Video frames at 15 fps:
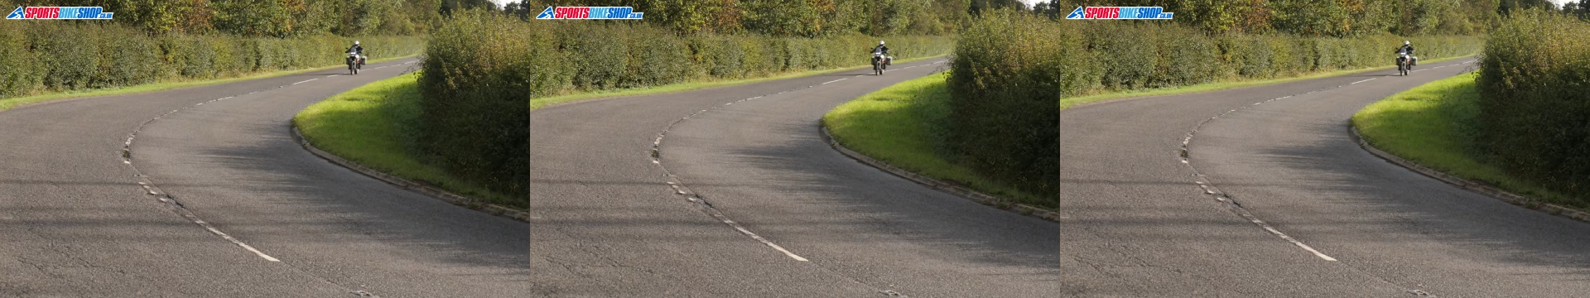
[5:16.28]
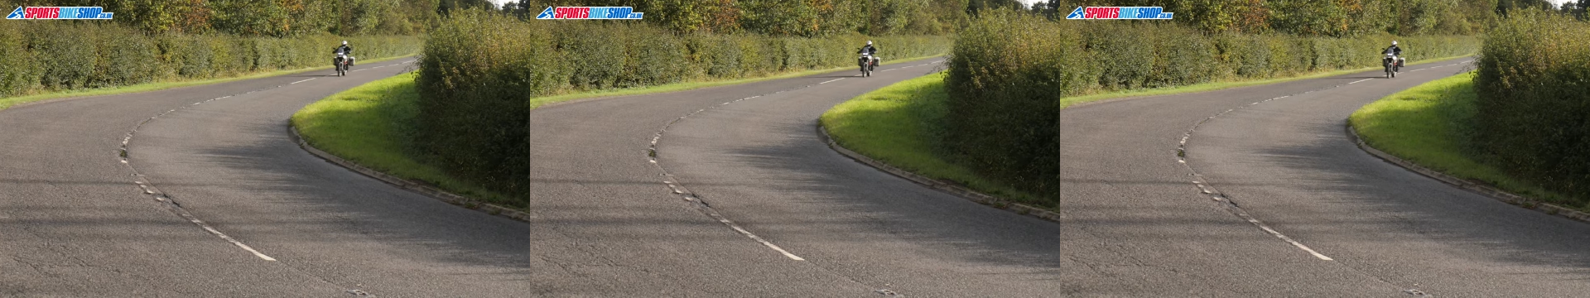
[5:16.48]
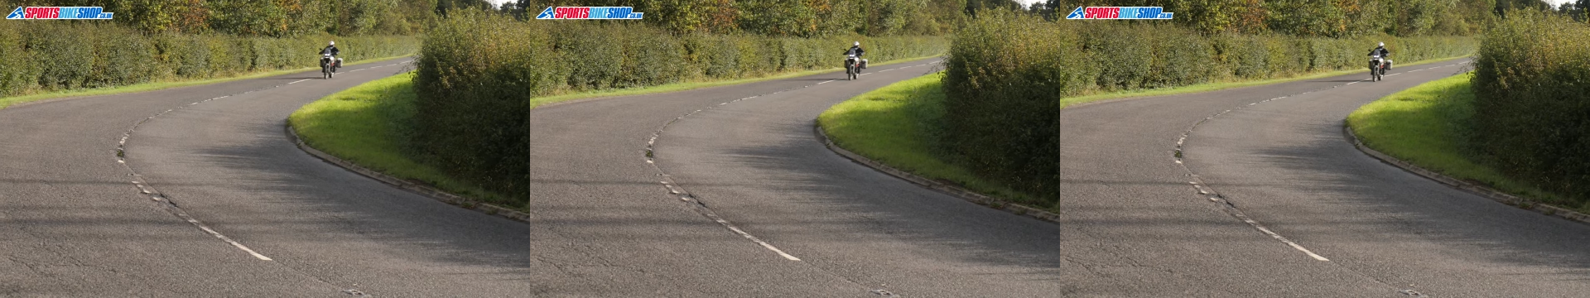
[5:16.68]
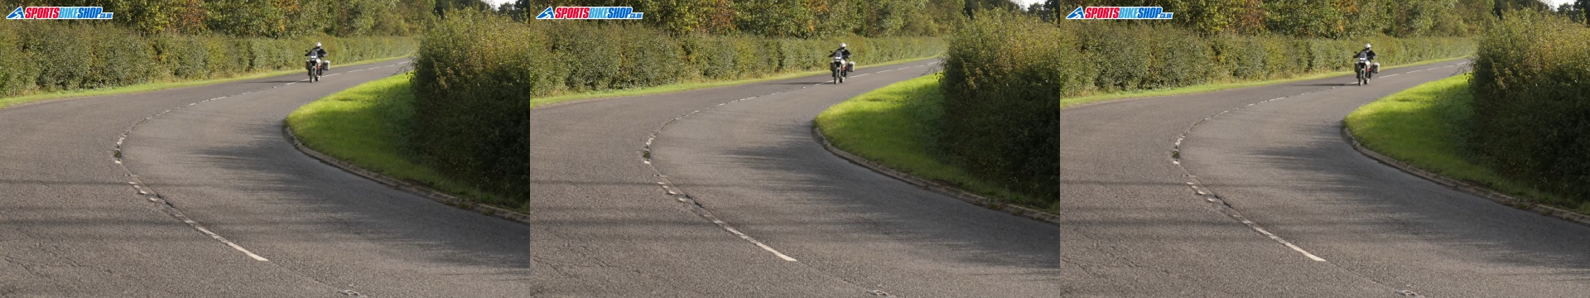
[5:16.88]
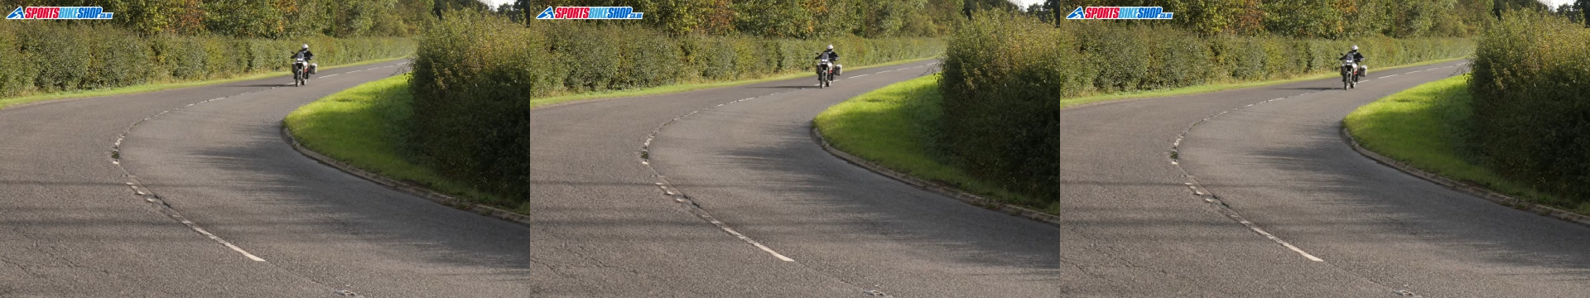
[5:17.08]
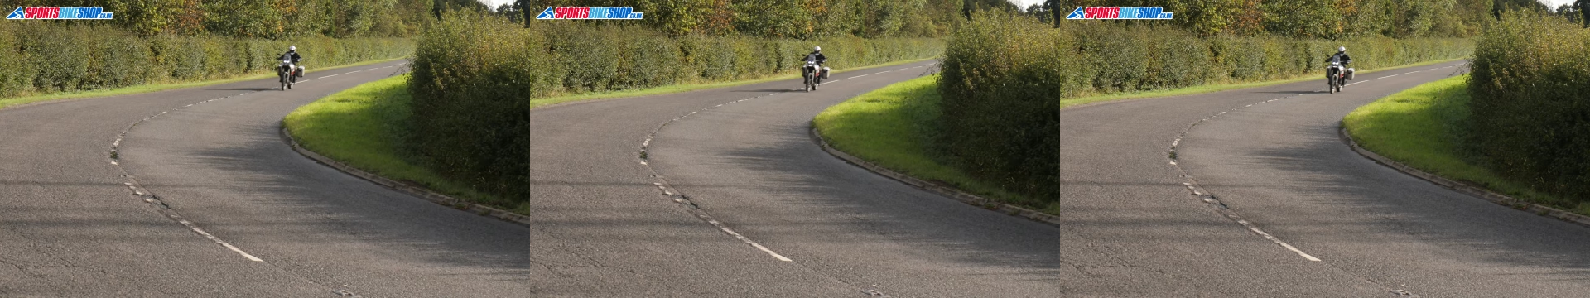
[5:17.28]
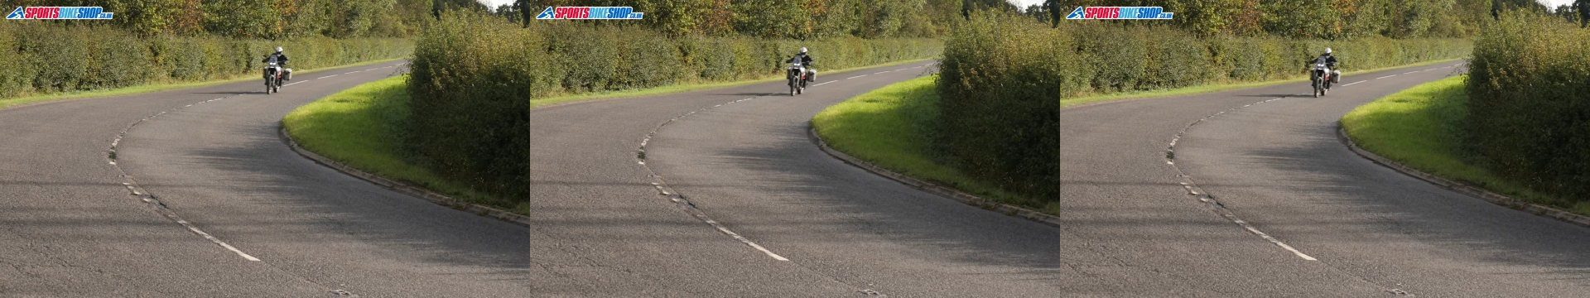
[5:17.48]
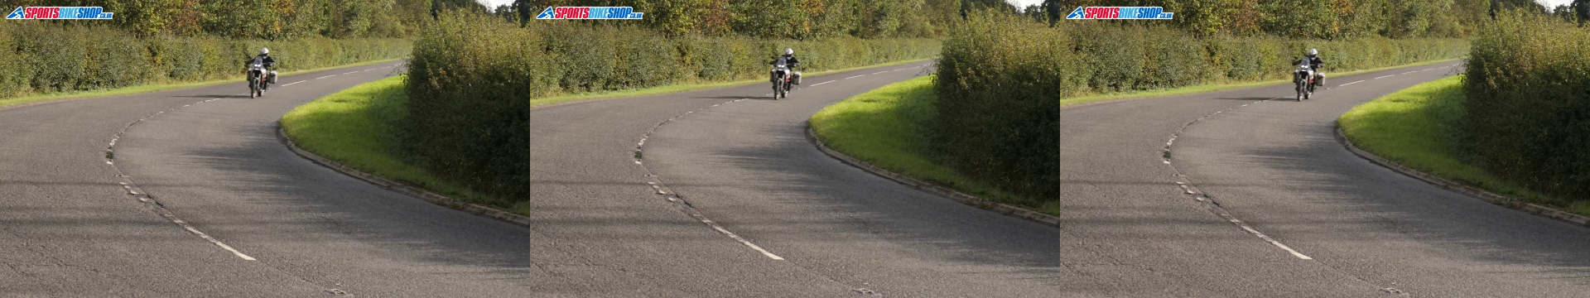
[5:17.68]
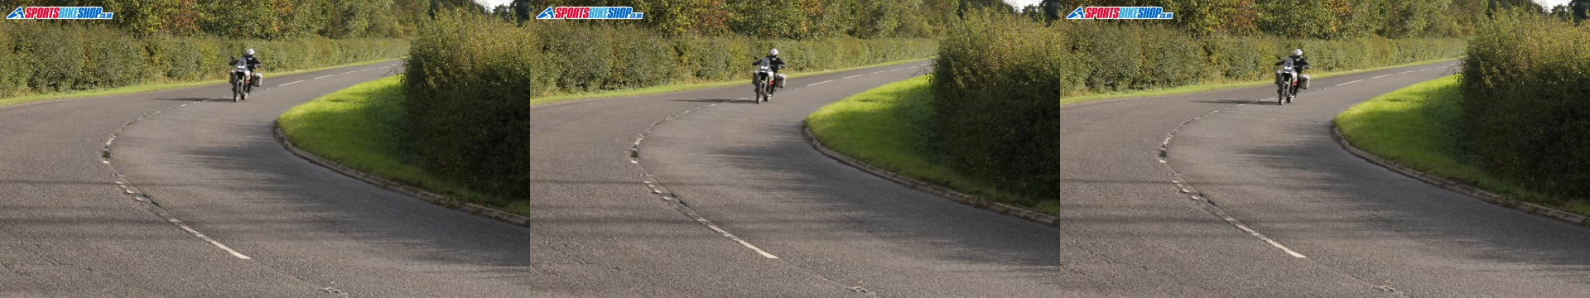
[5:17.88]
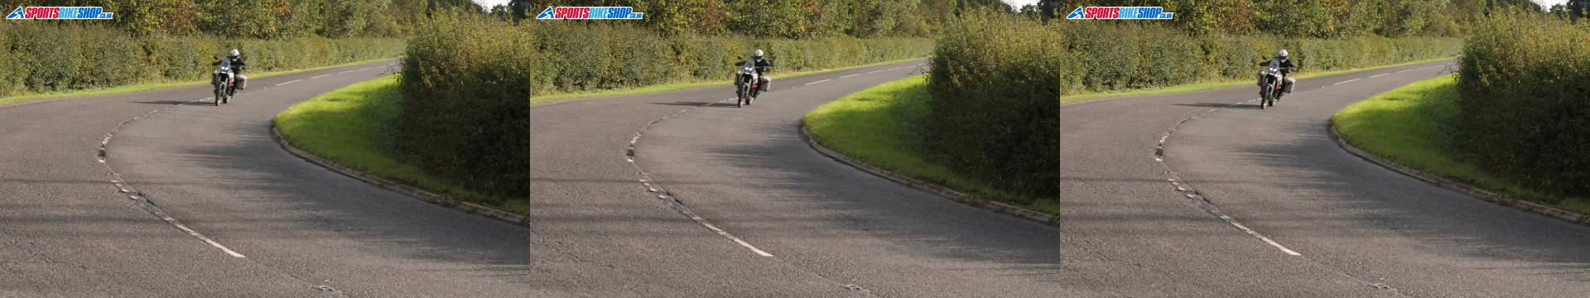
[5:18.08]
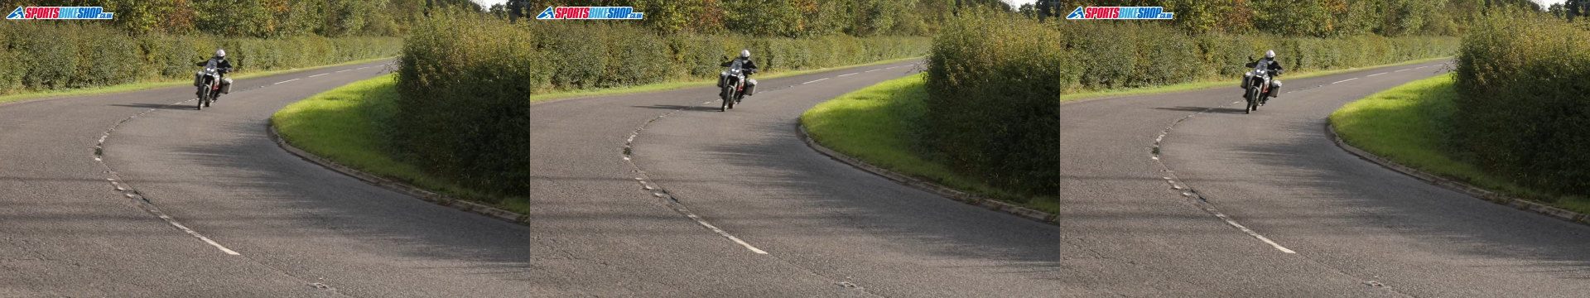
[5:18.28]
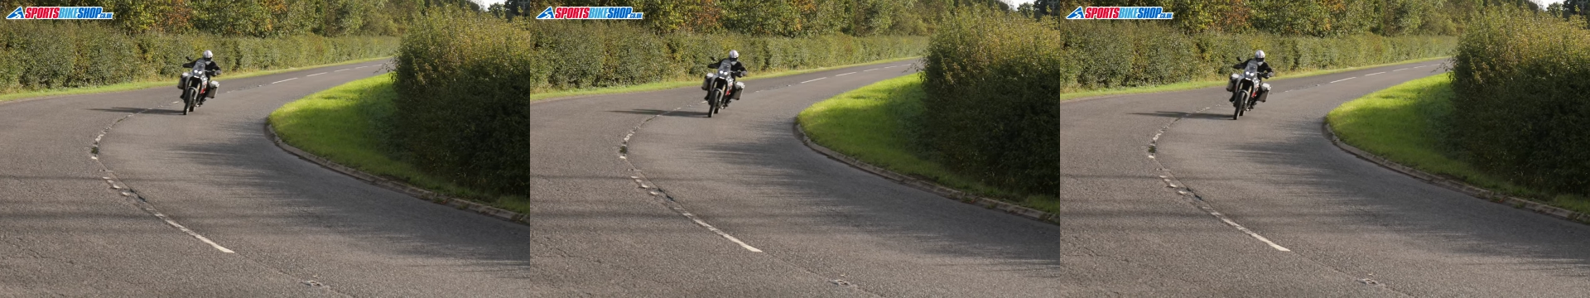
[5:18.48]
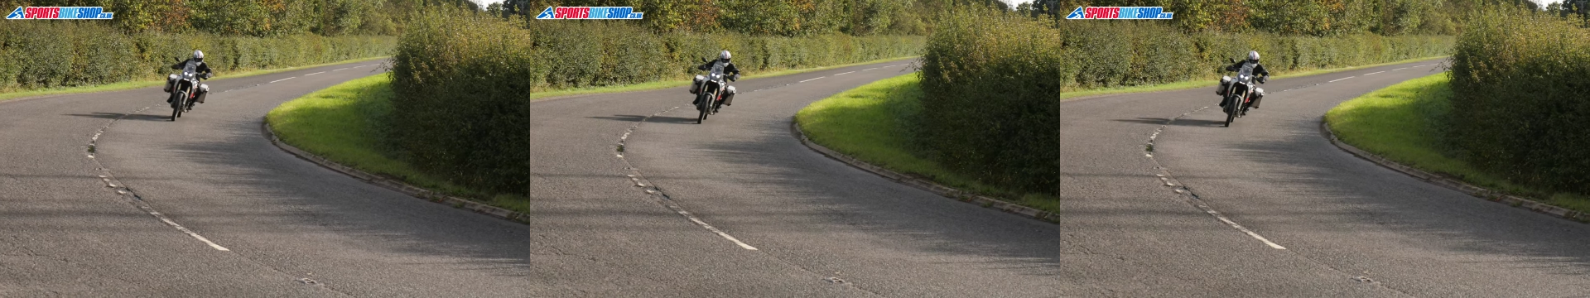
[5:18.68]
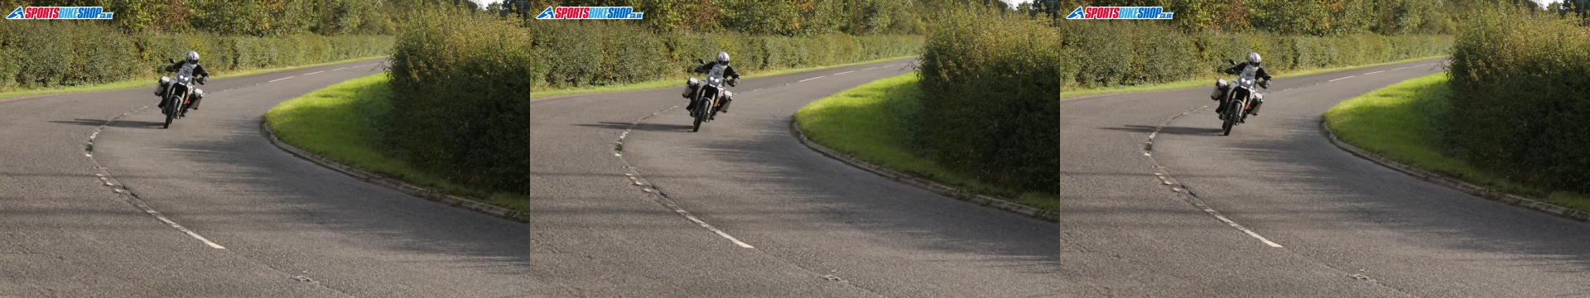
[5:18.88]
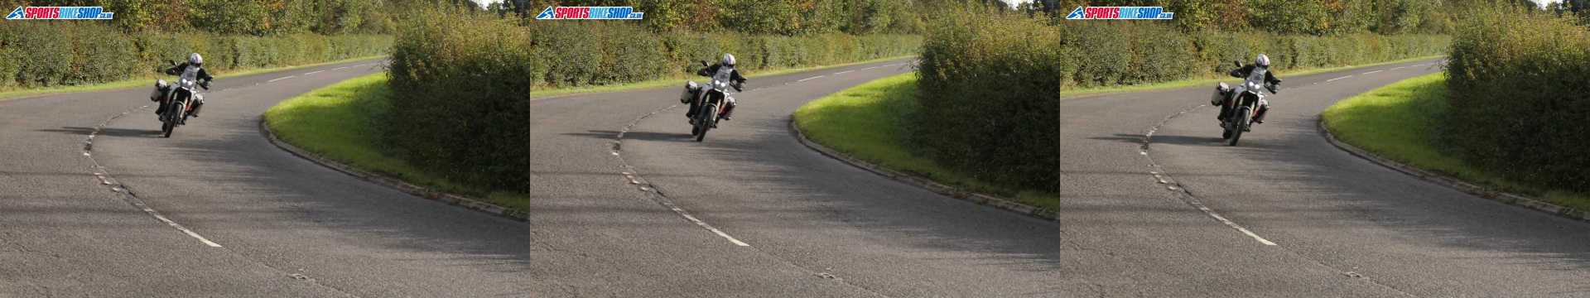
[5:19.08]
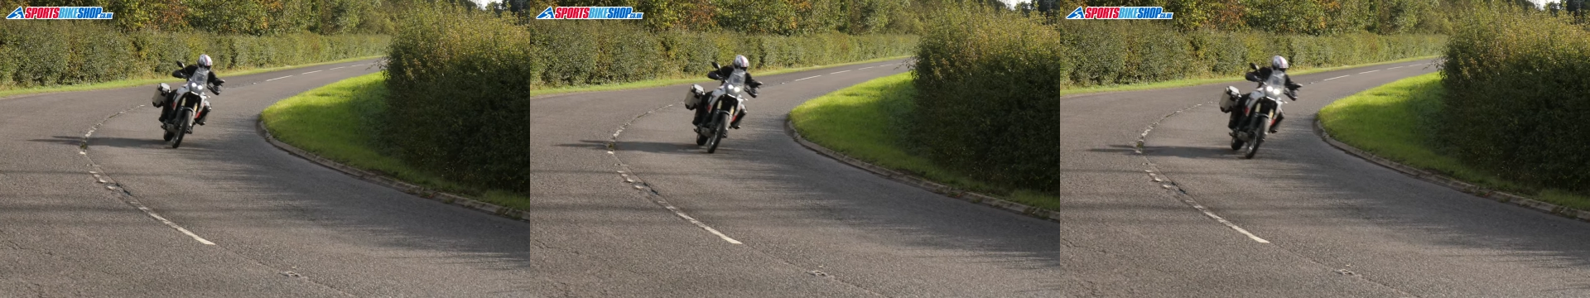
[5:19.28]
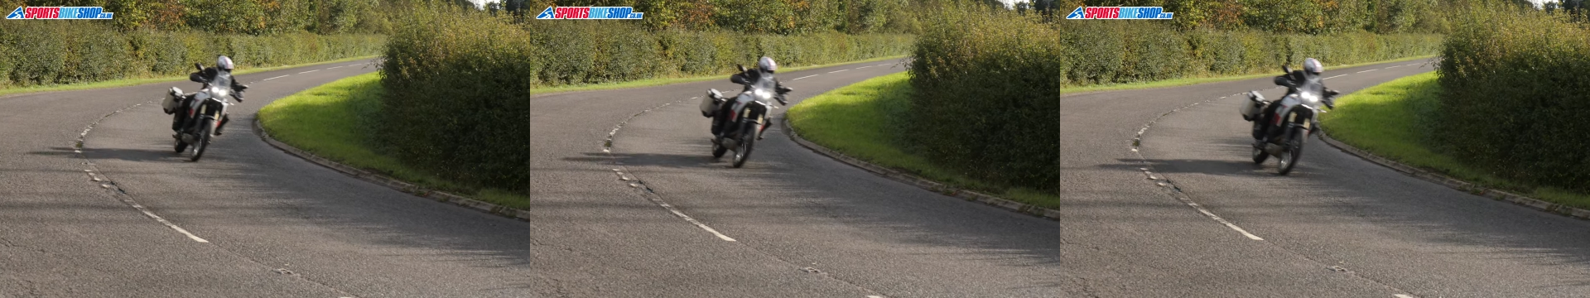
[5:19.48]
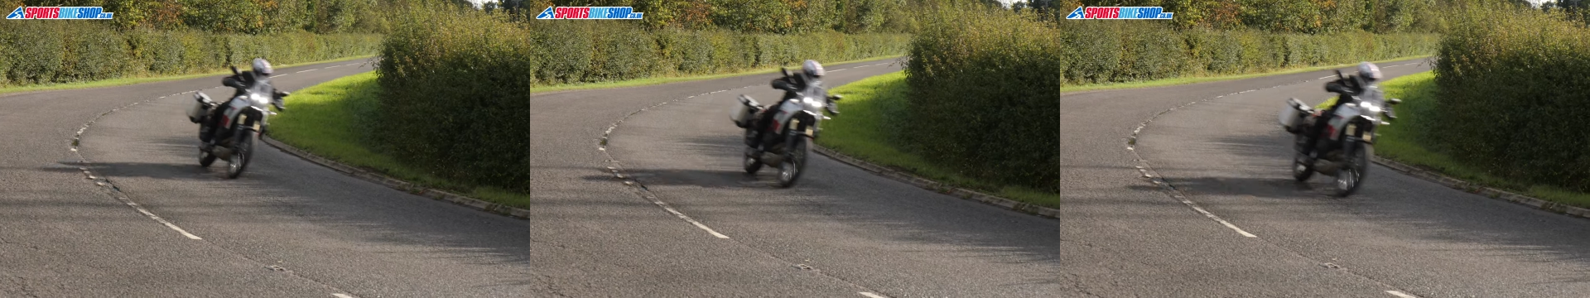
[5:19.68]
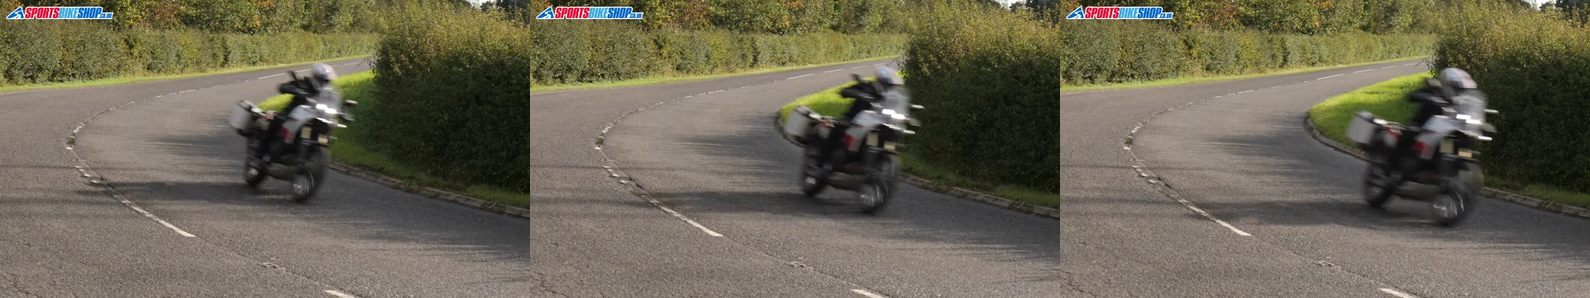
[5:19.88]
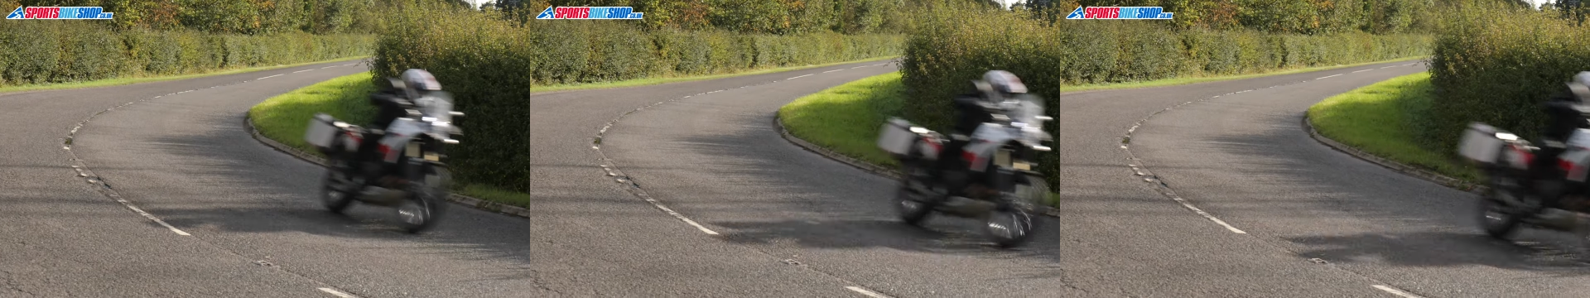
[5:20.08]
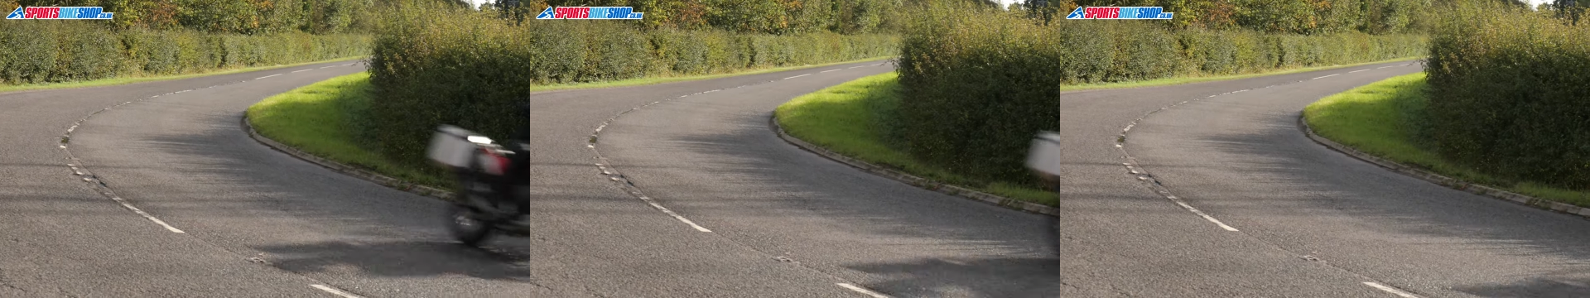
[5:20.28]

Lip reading: No face is visible, so there are no lips to read.